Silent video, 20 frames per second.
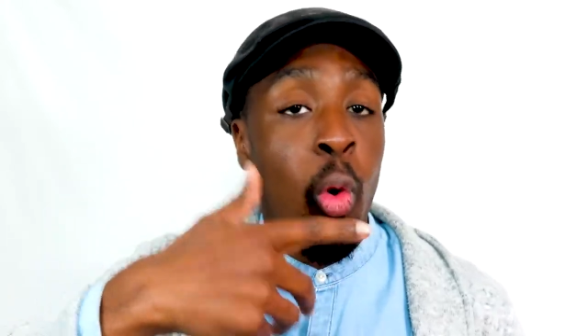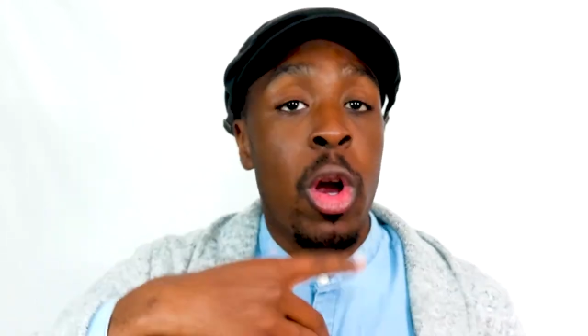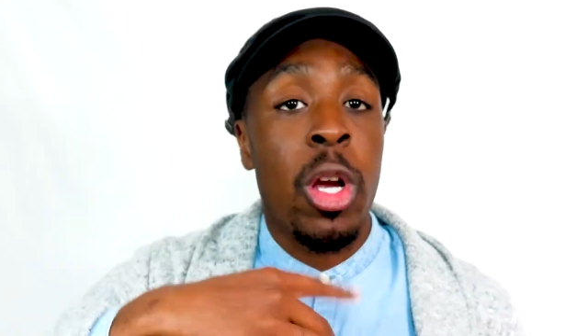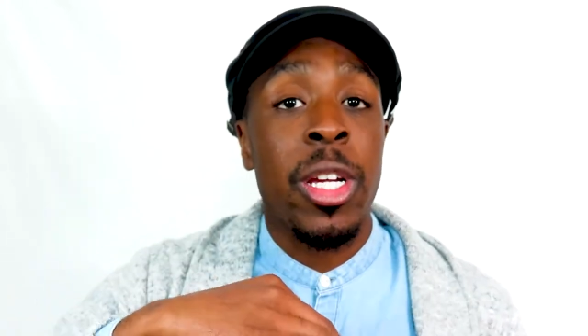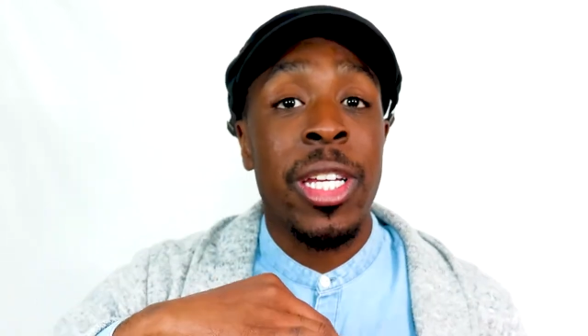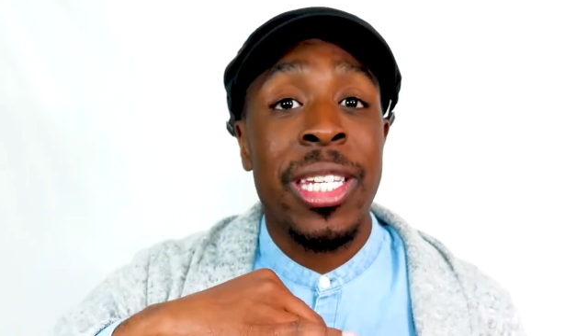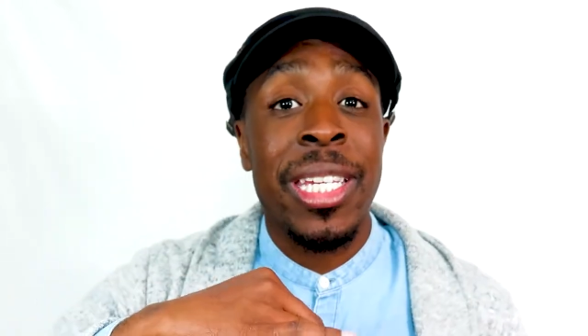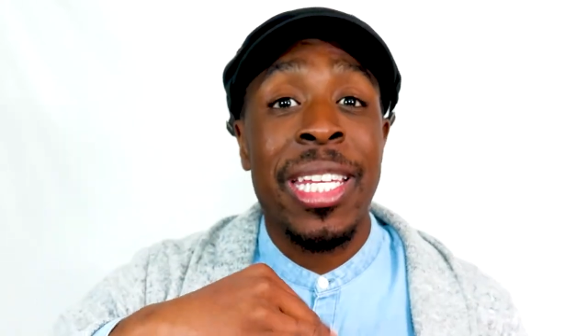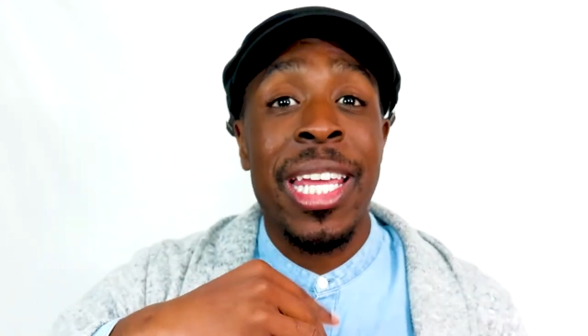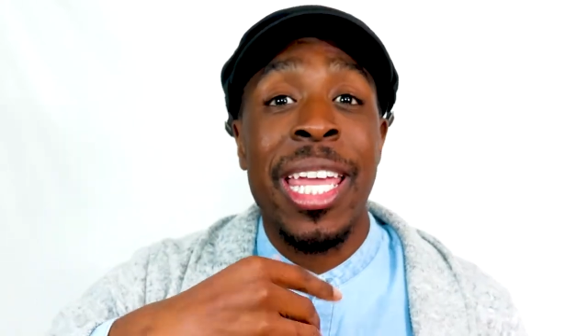
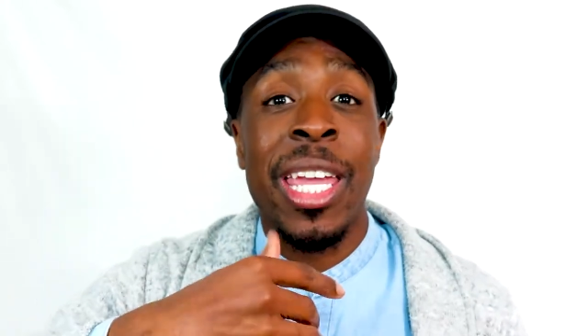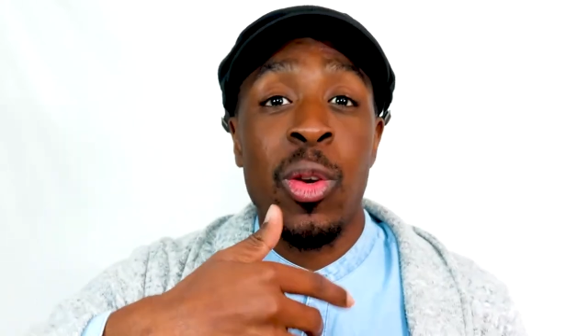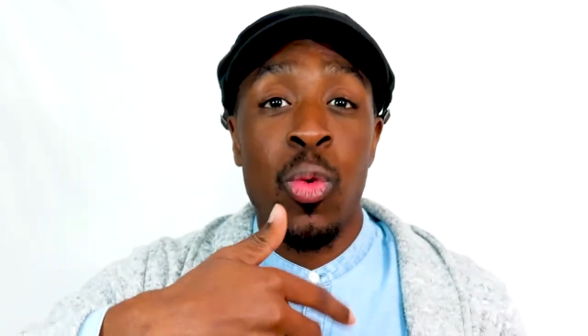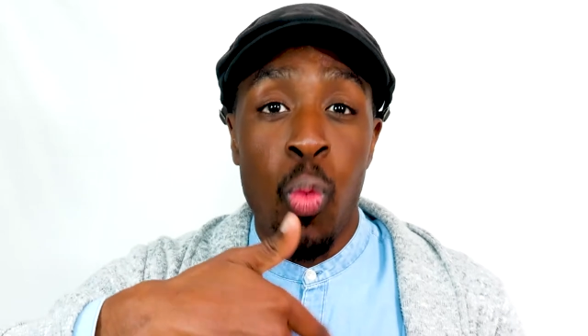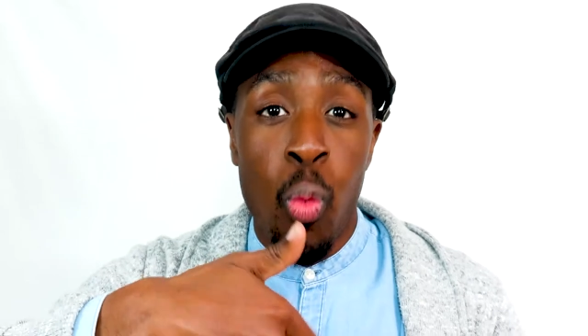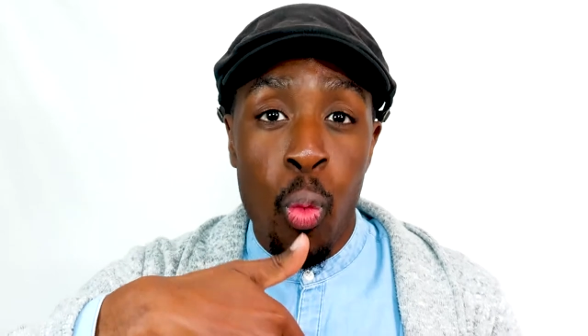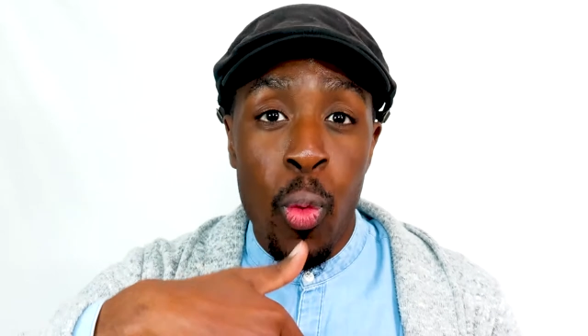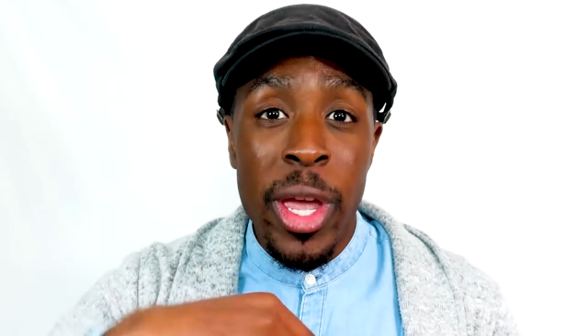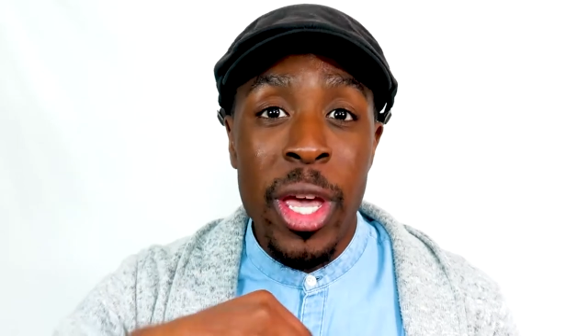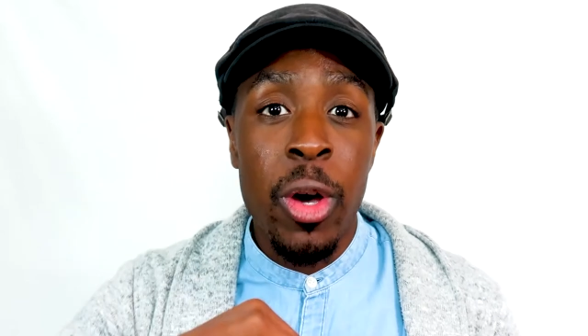works
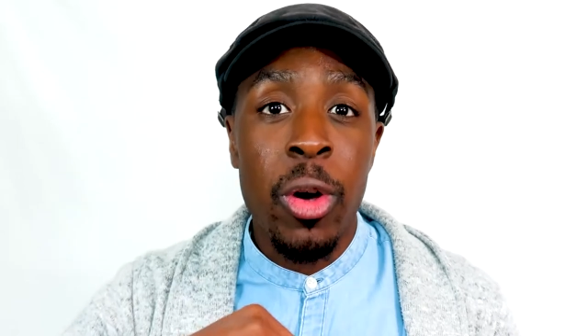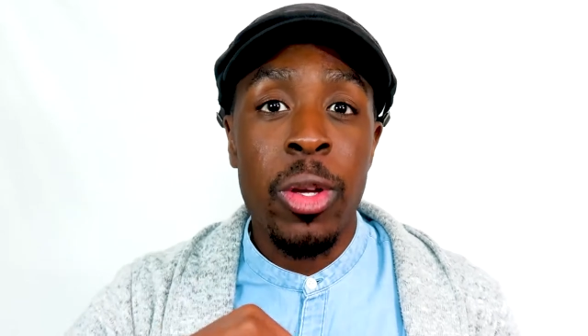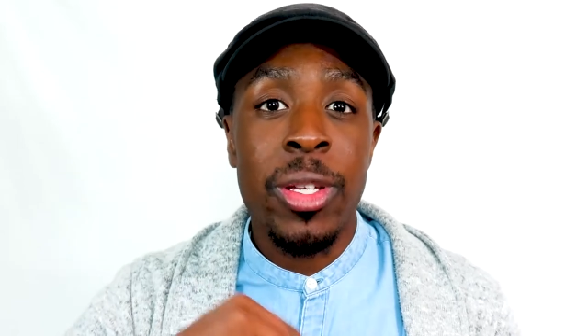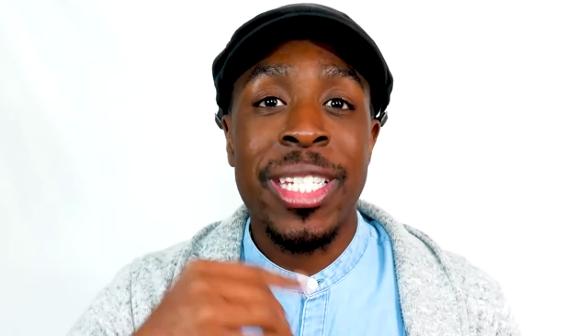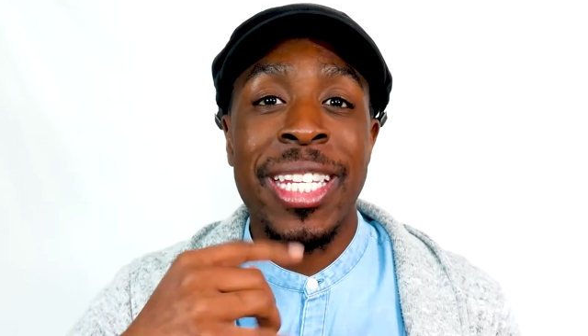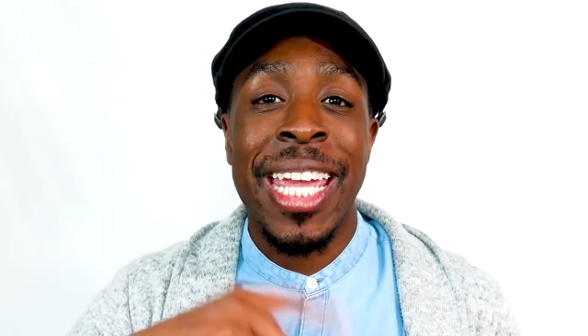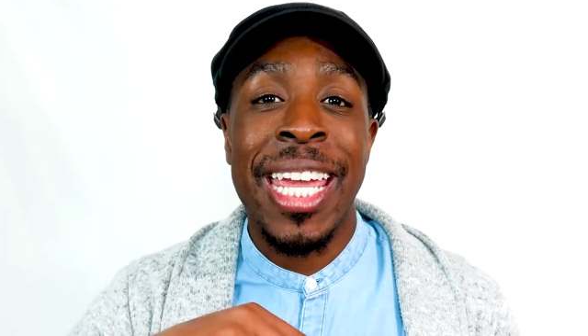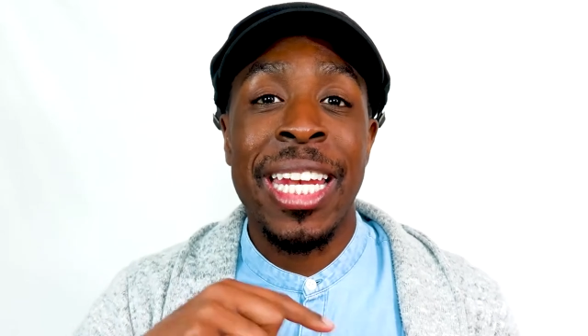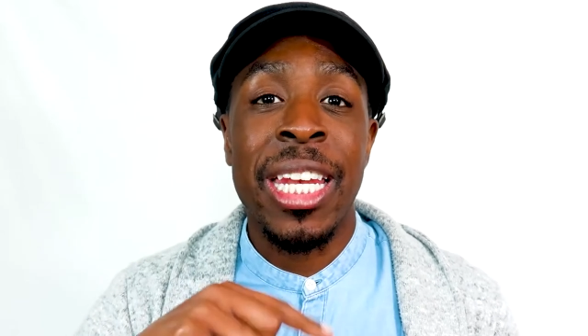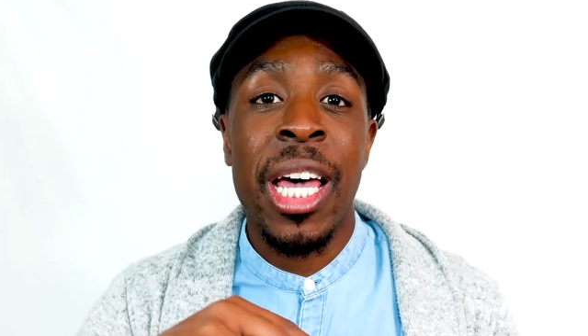and
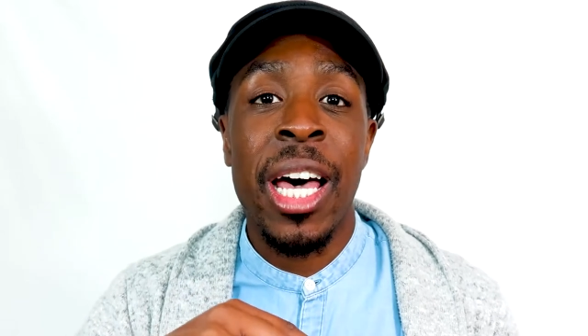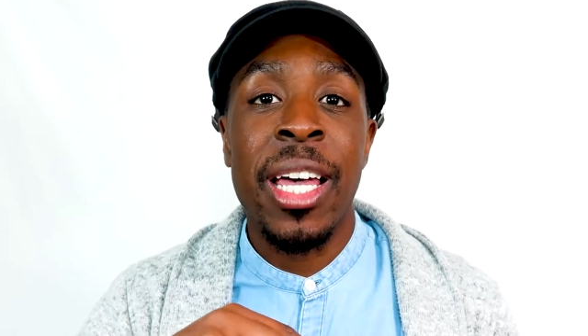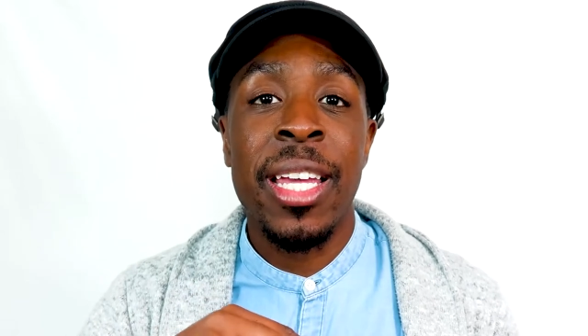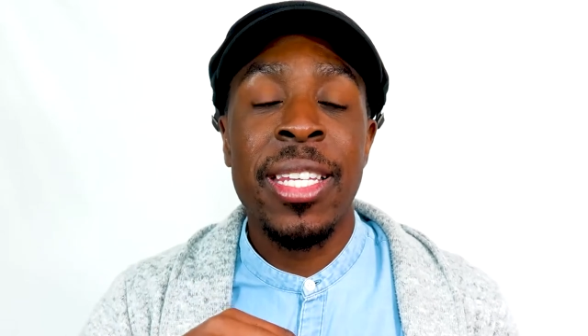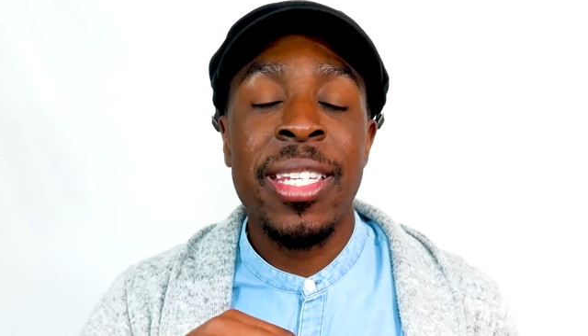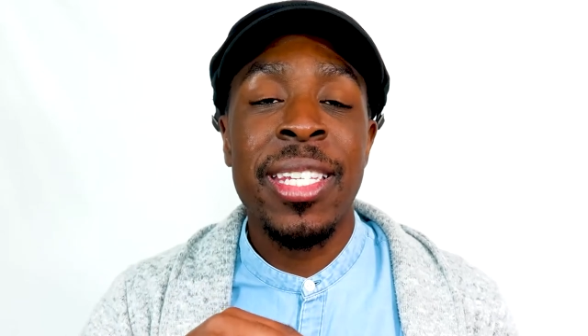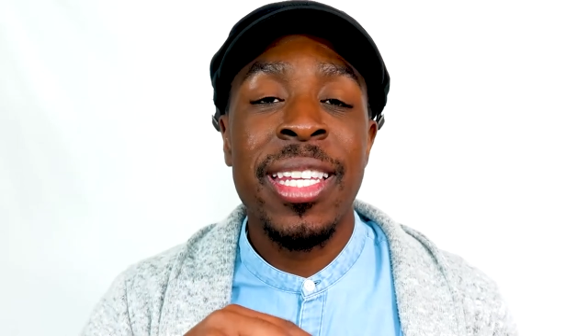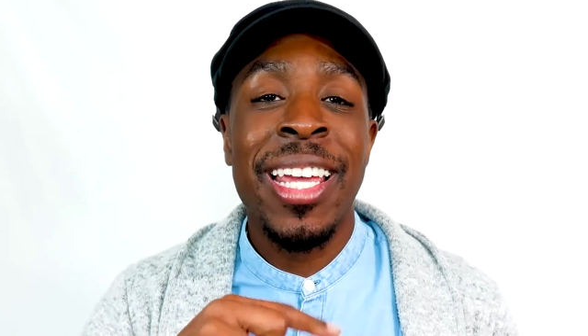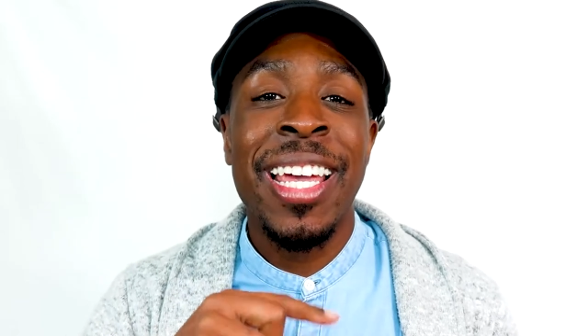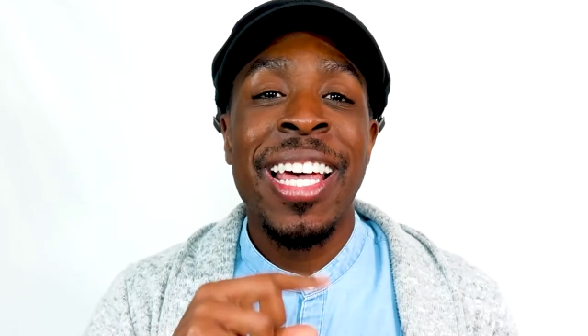wills in
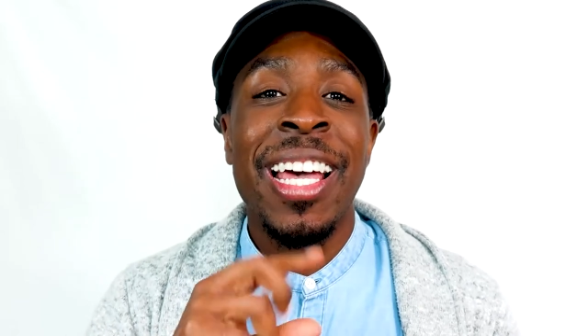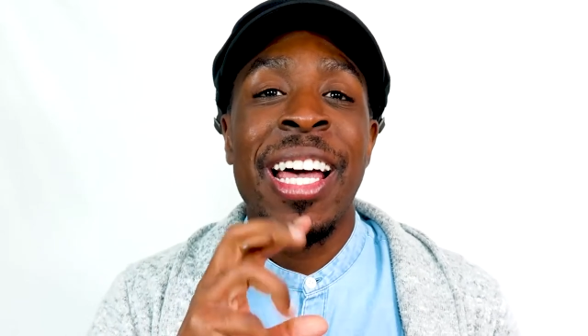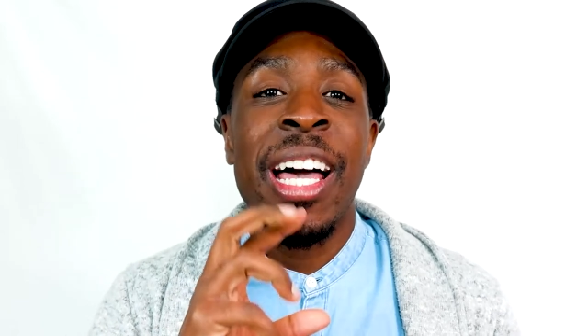us